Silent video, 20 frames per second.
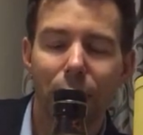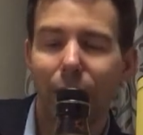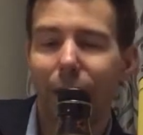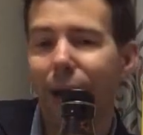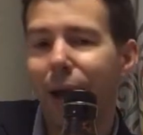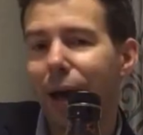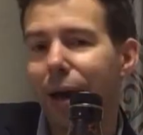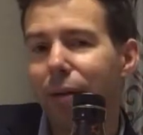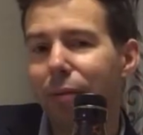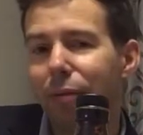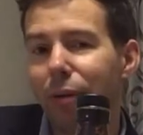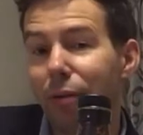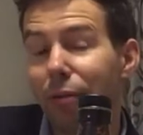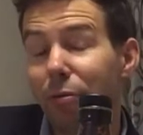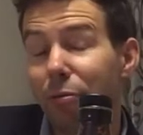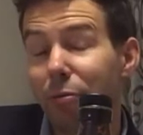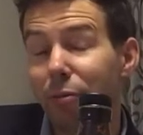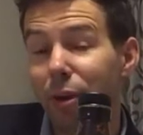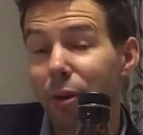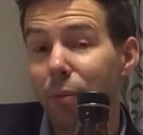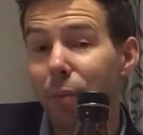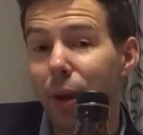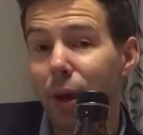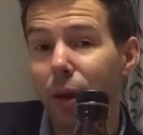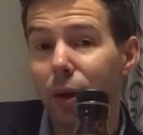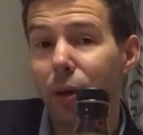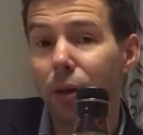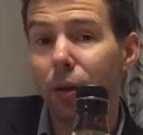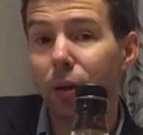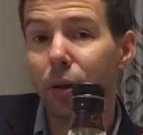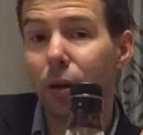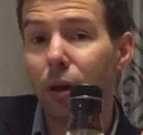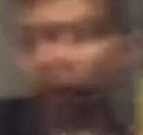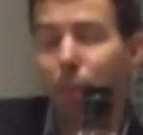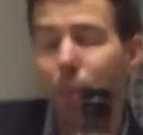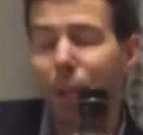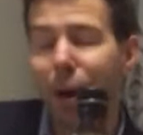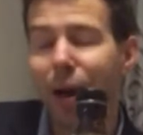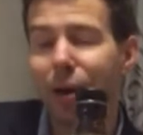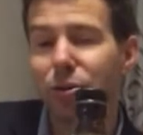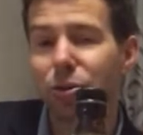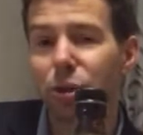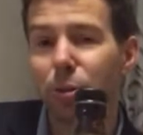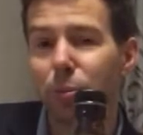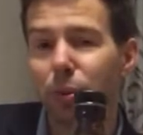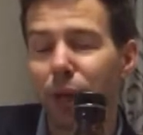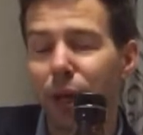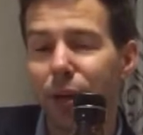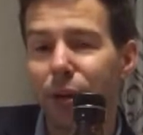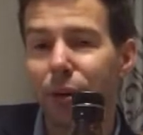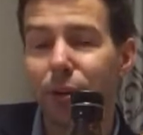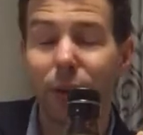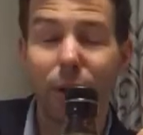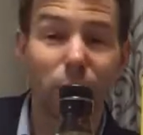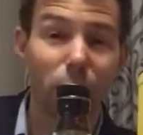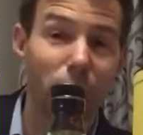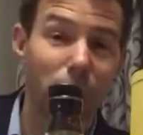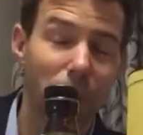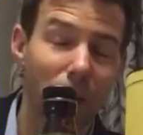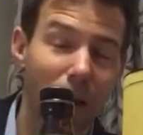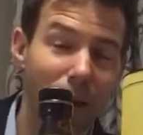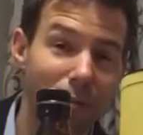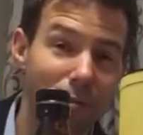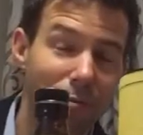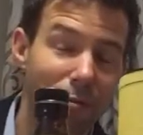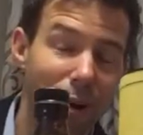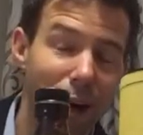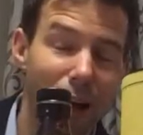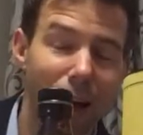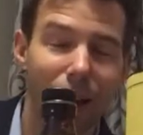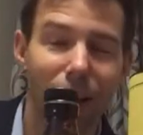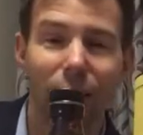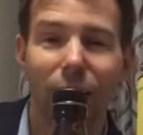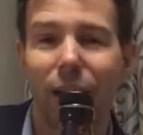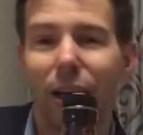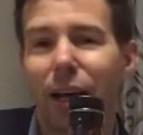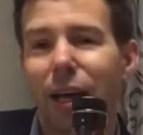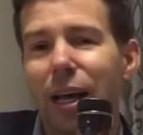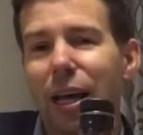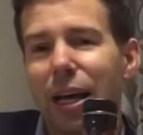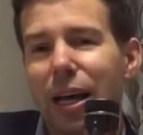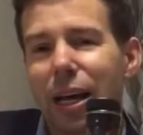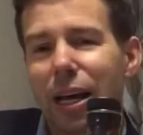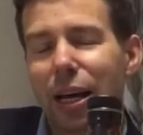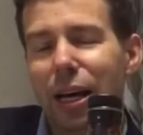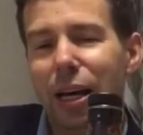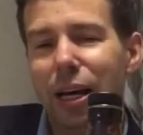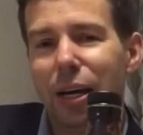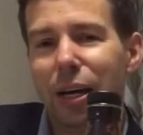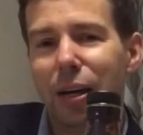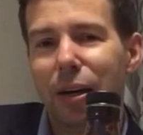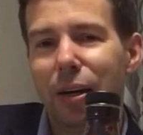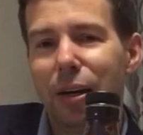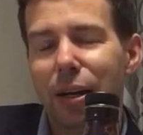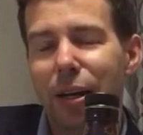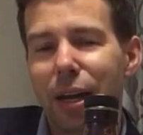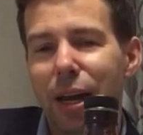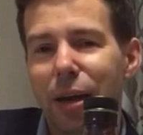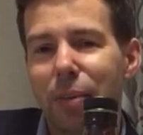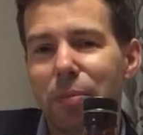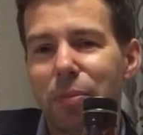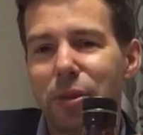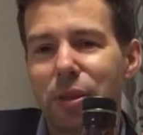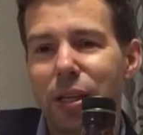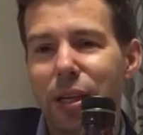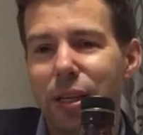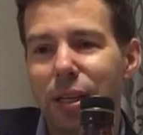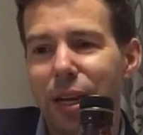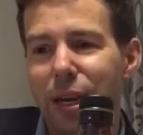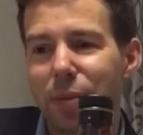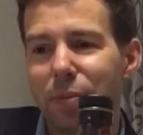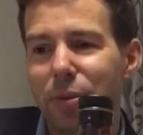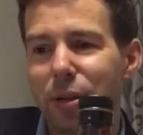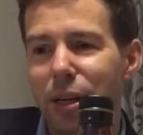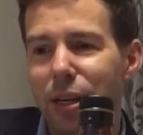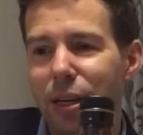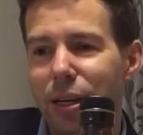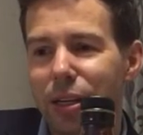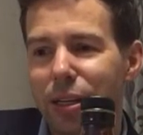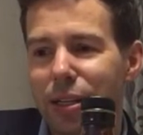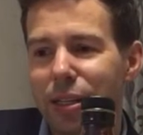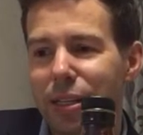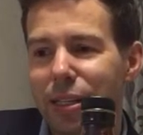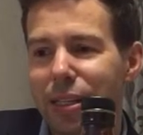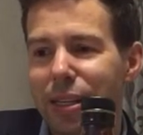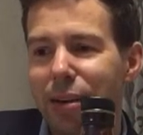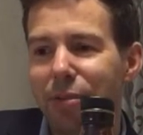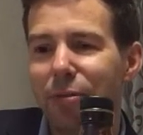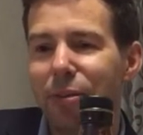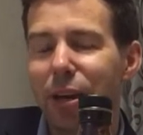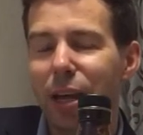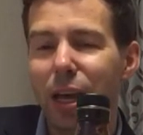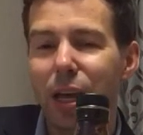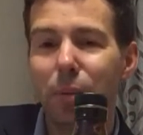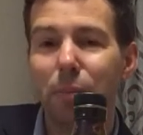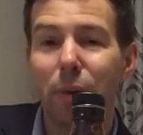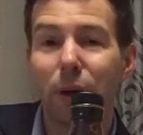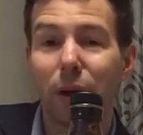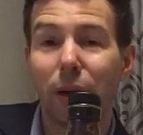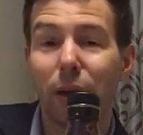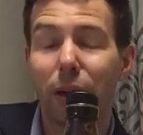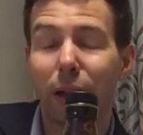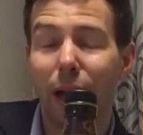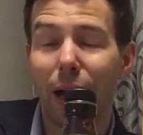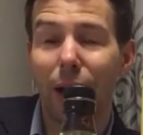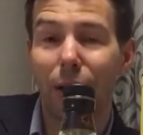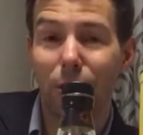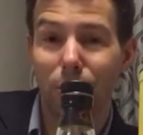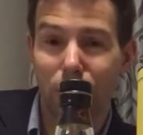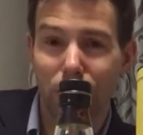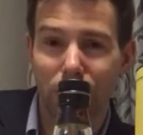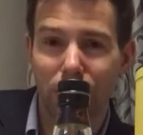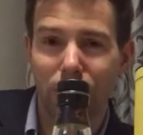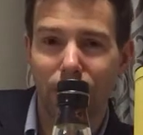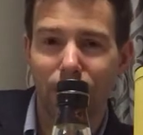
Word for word: They have a female master blender, there went my file, uh, names, named uh, Stephanie Macleod.